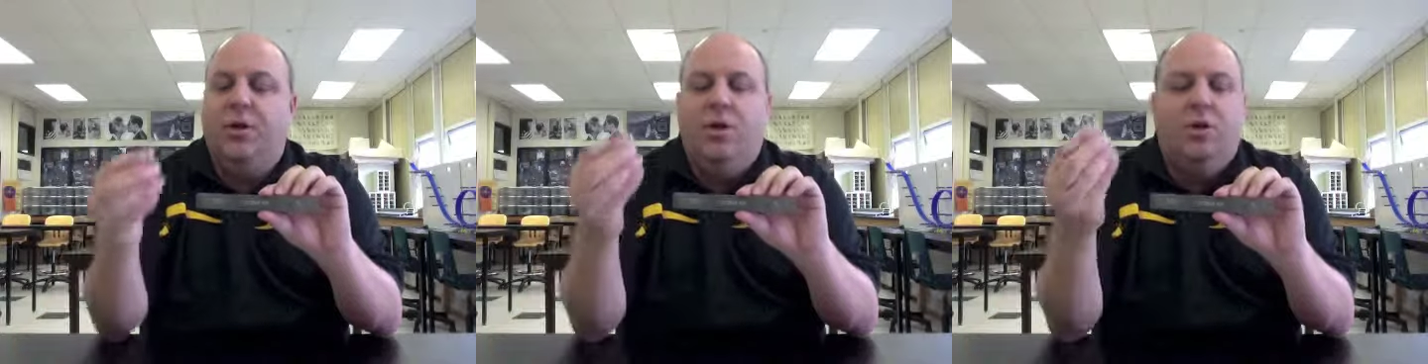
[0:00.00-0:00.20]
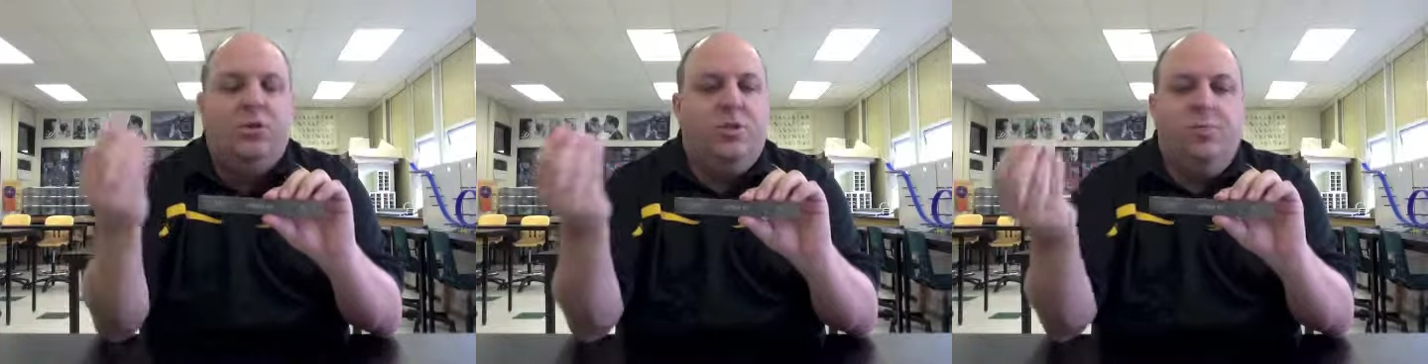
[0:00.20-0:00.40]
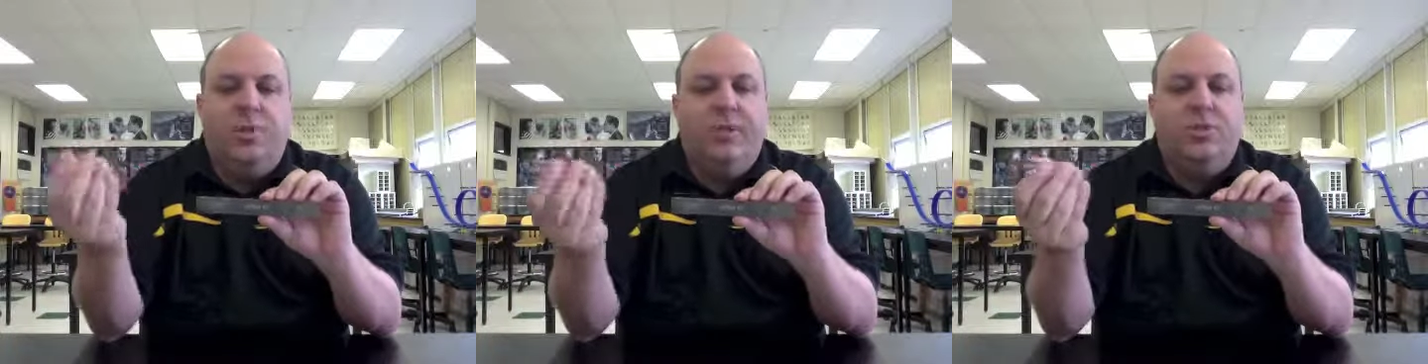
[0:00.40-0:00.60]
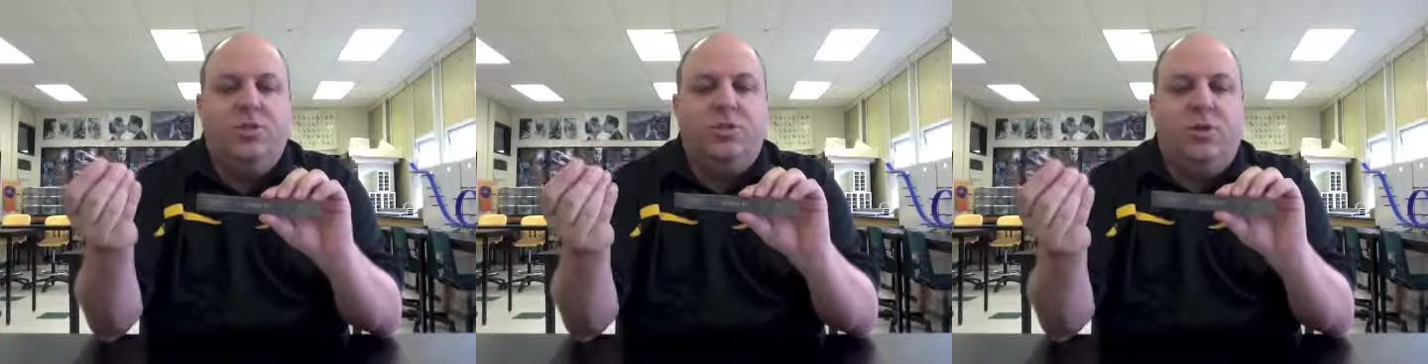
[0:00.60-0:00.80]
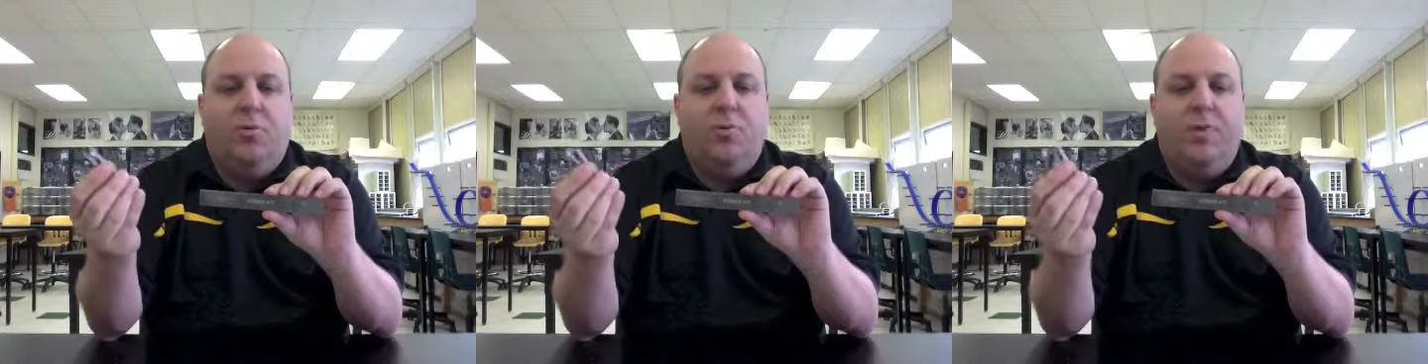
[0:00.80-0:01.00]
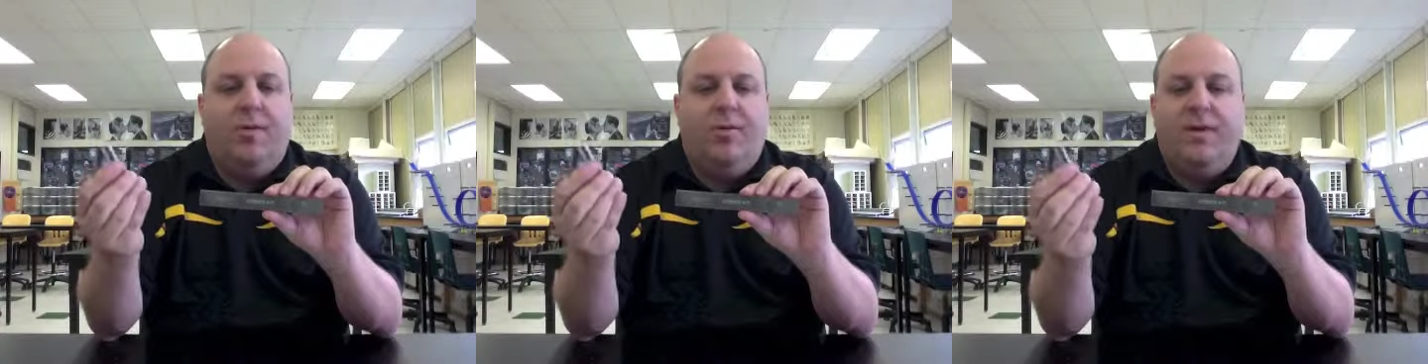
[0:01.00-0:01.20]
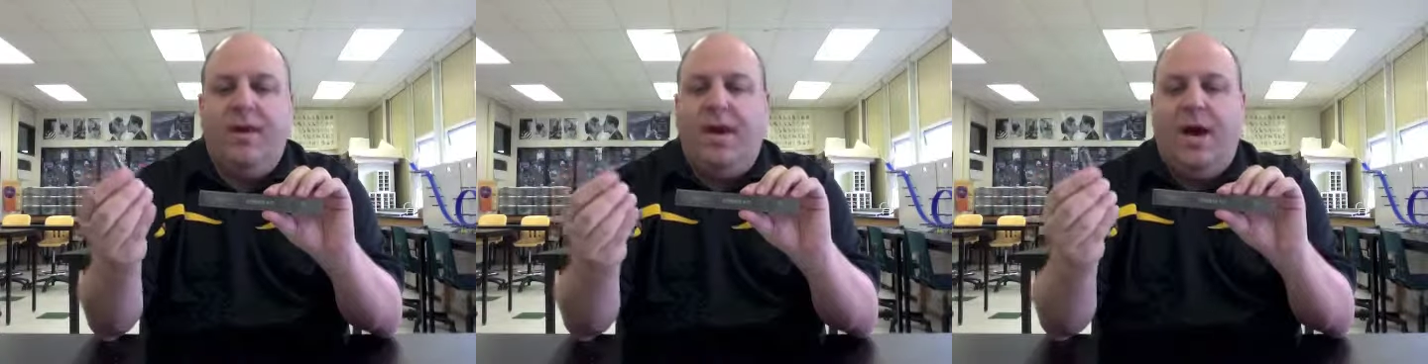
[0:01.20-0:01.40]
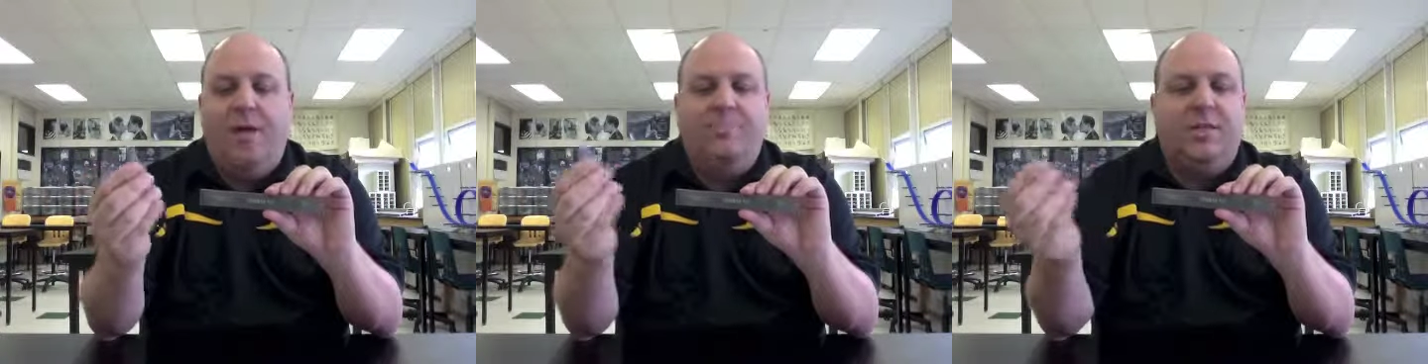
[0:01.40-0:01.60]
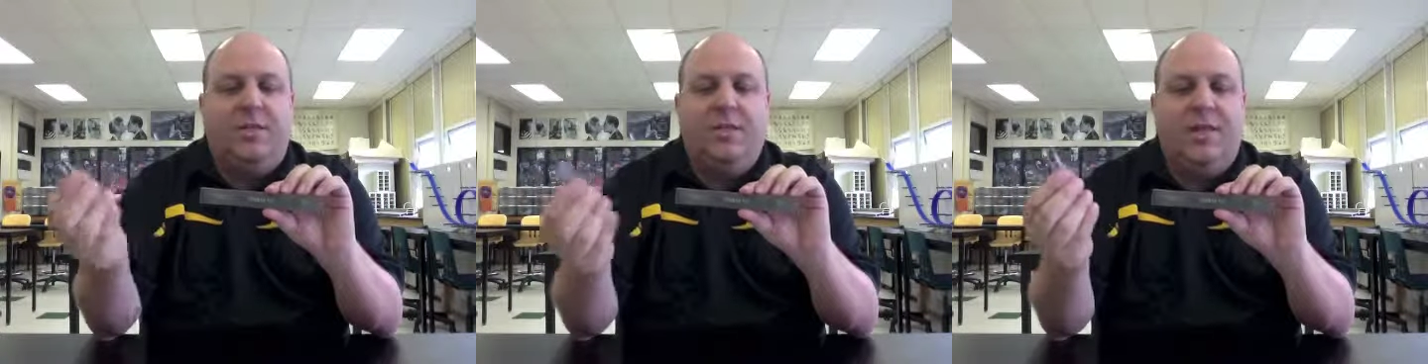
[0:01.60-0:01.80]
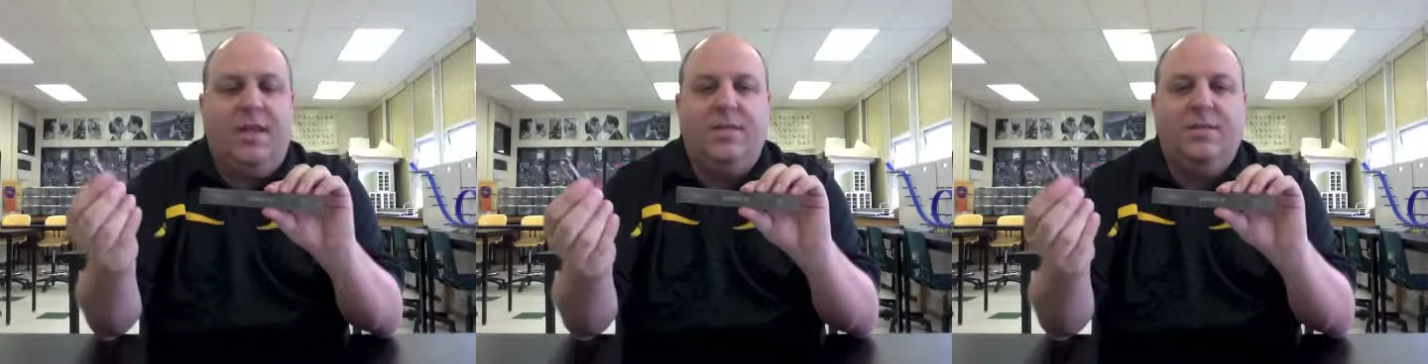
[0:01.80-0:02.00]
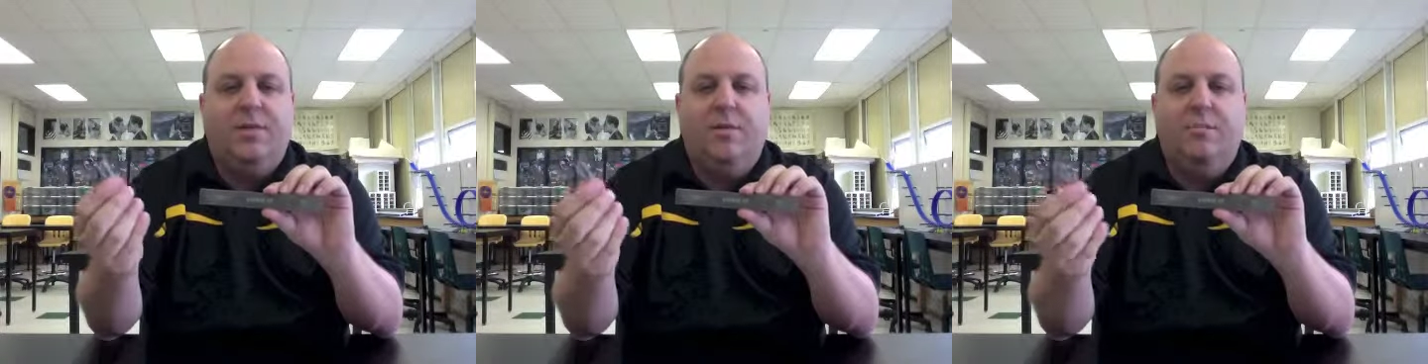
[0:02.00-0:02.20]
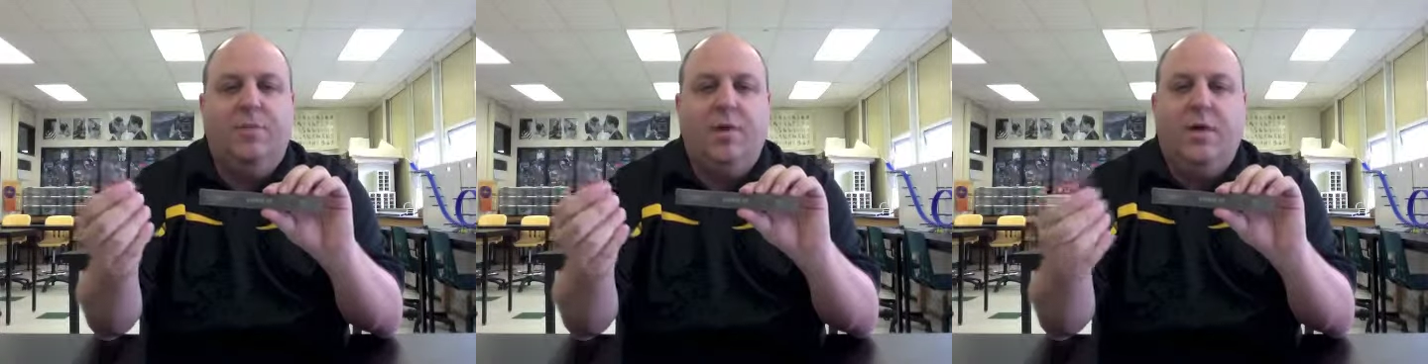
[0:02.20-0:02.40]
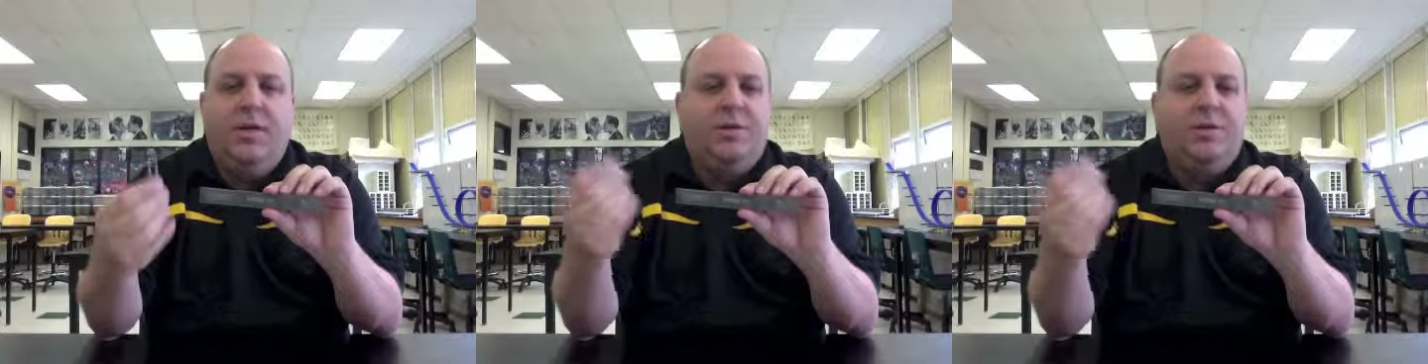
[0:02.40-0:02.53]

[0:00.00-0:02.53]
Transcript: So you might just start with everyday objects and ask them,